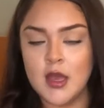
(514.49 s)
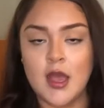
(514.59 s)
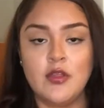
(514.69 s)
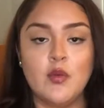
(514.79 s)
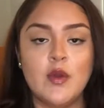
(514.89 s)

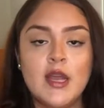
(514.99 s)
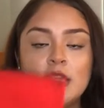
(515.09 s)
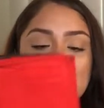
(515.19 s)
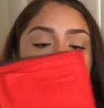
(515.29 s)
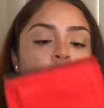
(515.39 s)
And the one I
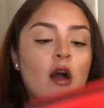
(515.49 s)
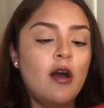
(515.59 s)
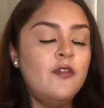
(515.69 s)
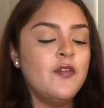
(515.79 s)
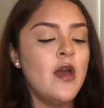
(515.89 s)
took
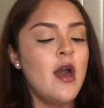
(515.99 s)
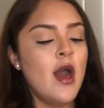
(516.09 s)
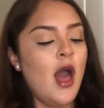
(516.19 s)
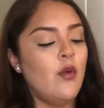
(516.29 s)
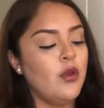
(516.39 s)
off,
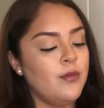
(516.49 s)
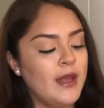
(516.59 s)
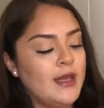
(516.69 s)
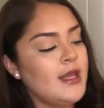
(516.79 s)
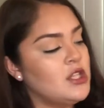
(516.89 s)
I would
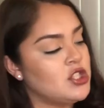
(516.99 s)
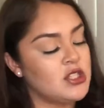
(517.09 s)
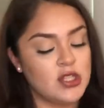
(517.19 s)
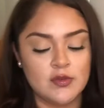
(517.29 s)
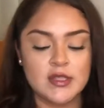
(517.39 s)
mainly
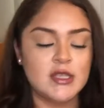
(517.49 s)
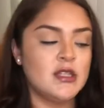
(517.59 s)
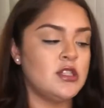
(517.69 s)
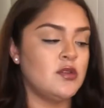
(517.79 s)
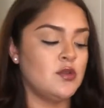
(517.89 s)
just use it
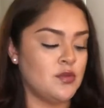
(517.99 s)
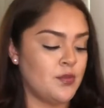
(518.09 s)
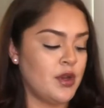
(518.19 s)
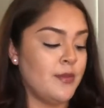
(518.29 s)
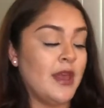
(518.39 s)
to
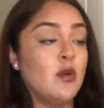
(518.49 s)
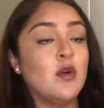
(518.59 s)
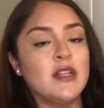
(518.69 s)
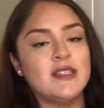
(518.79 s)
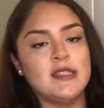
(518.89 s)
put my
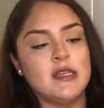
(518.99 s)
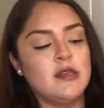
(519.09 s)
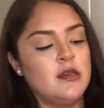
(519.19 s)
coins in,